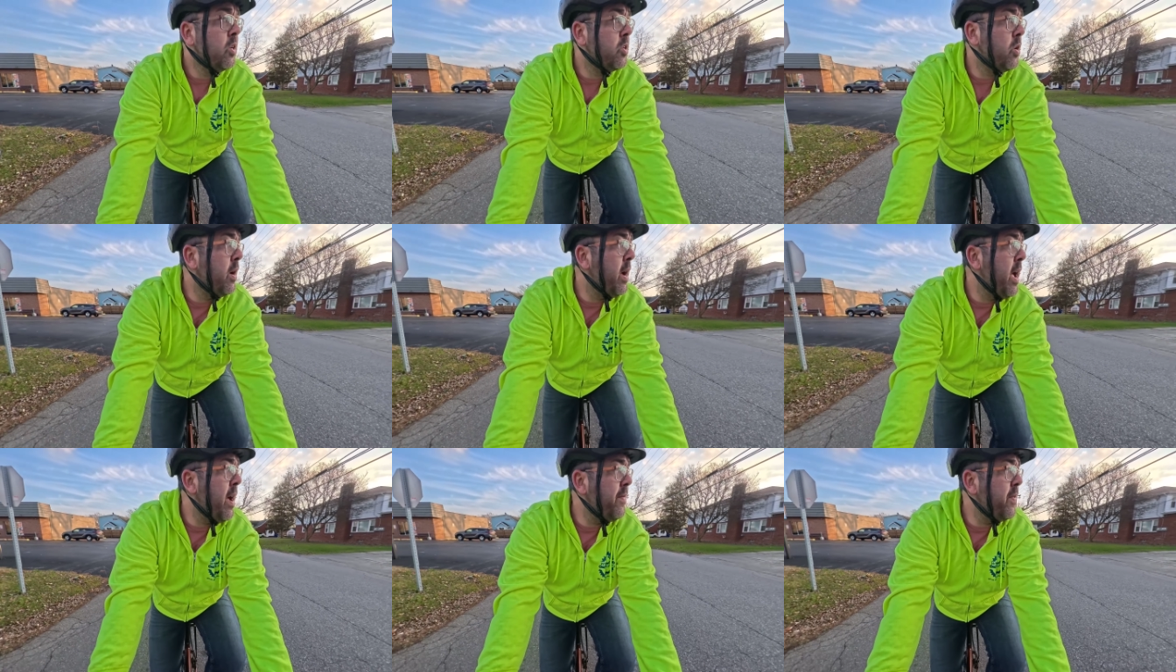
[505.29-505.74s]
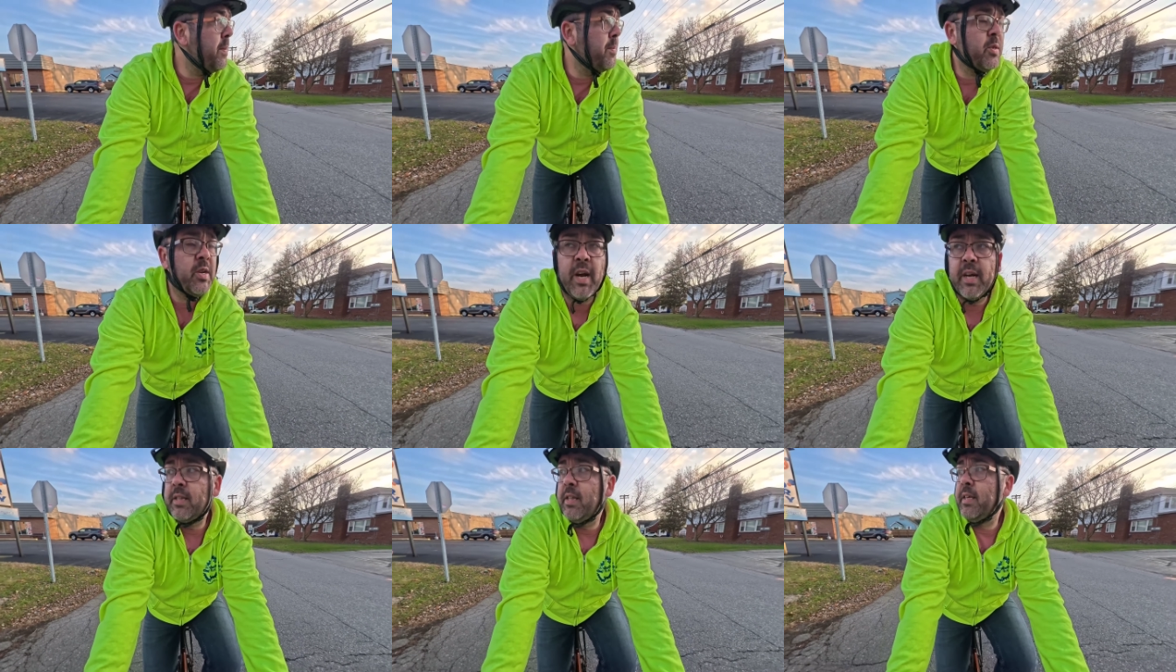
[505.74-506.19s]
So have
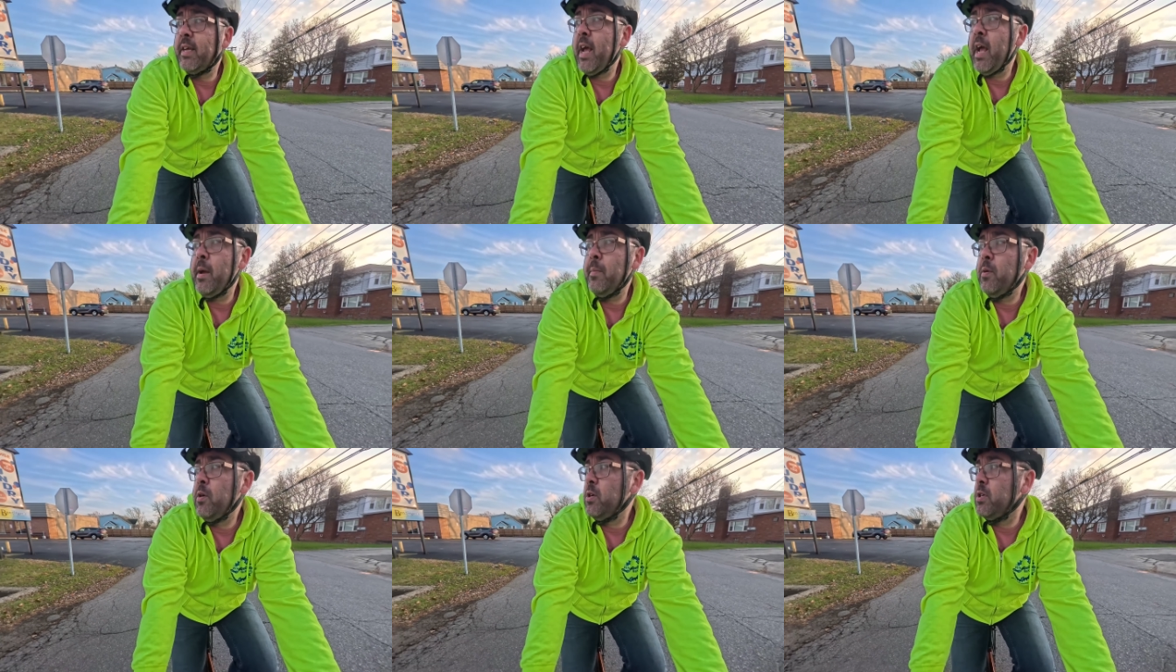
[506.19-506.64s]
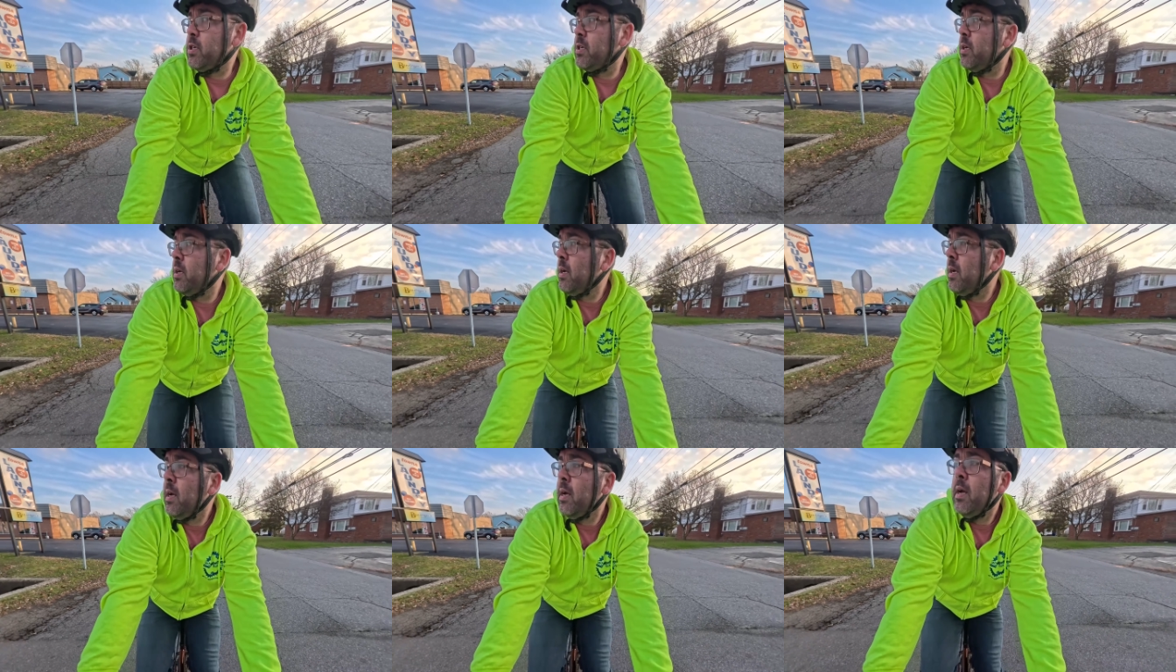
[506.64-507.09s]
them check the
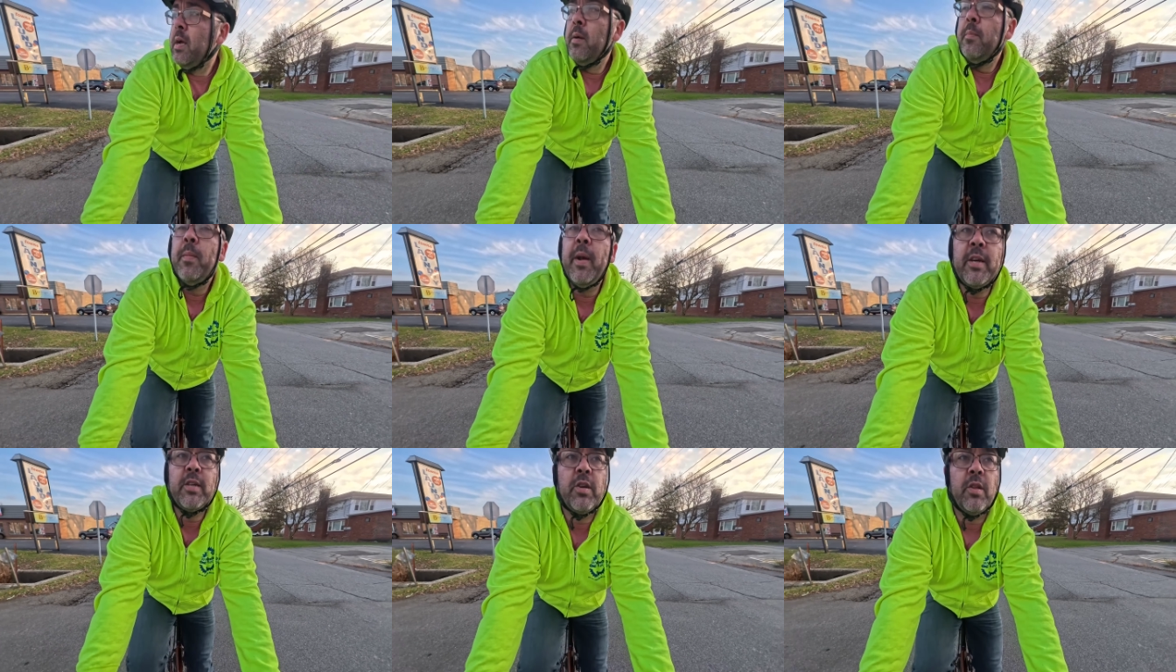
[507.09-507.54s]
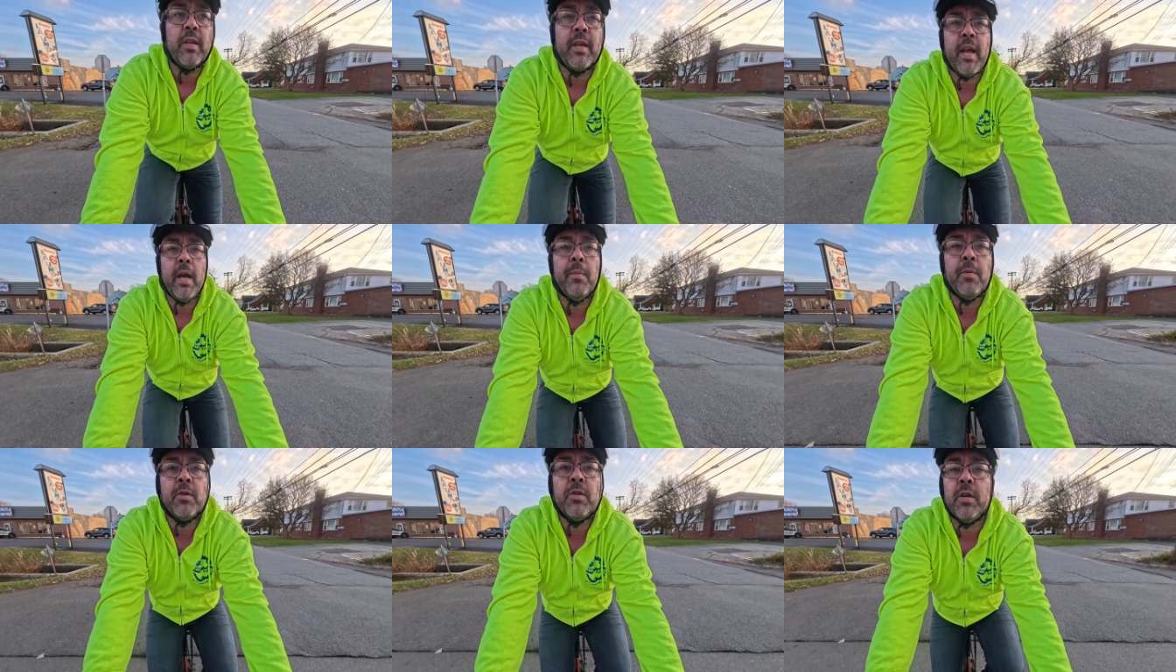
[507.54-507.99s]
cables, make sure the
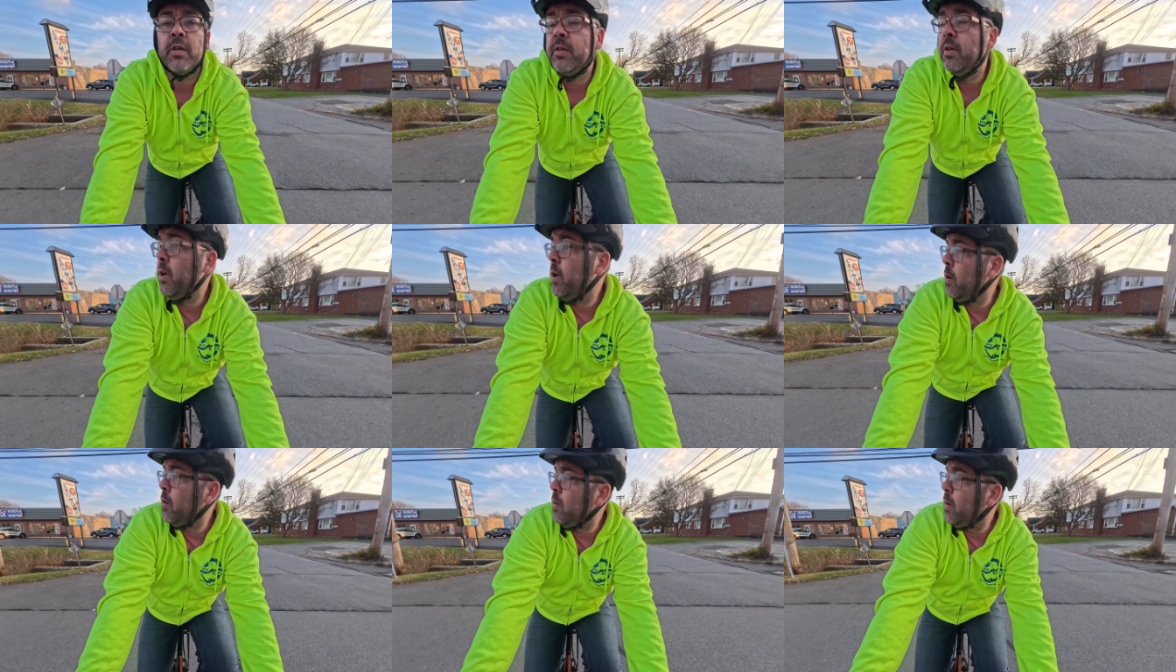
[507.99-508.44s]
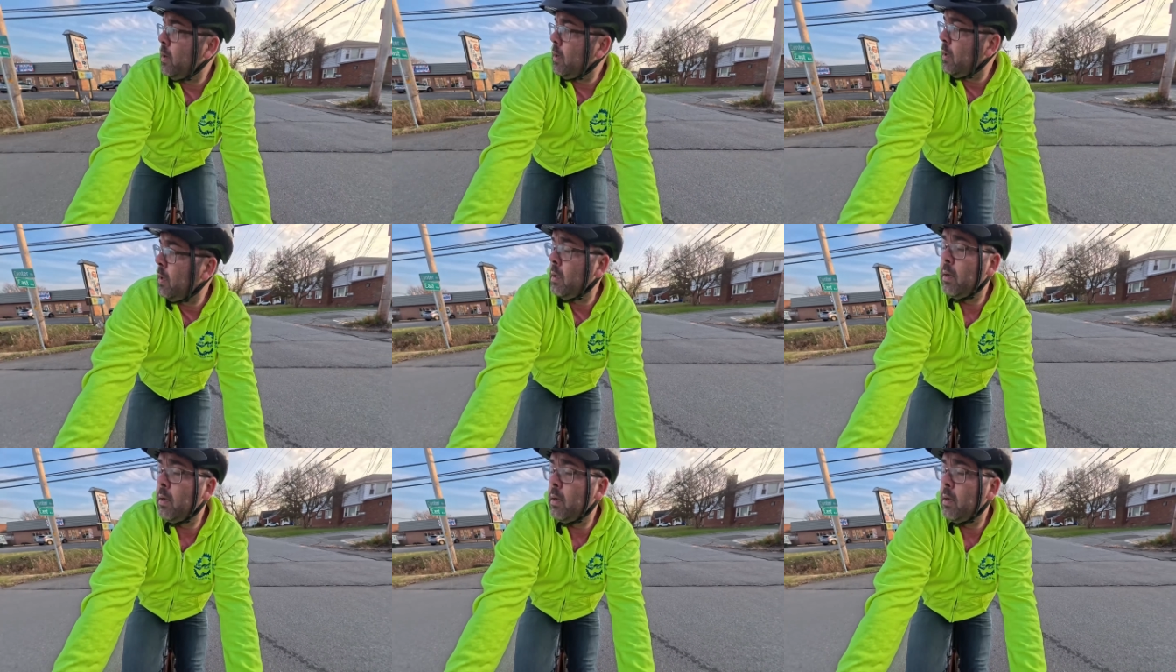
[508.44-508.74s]
cables look new.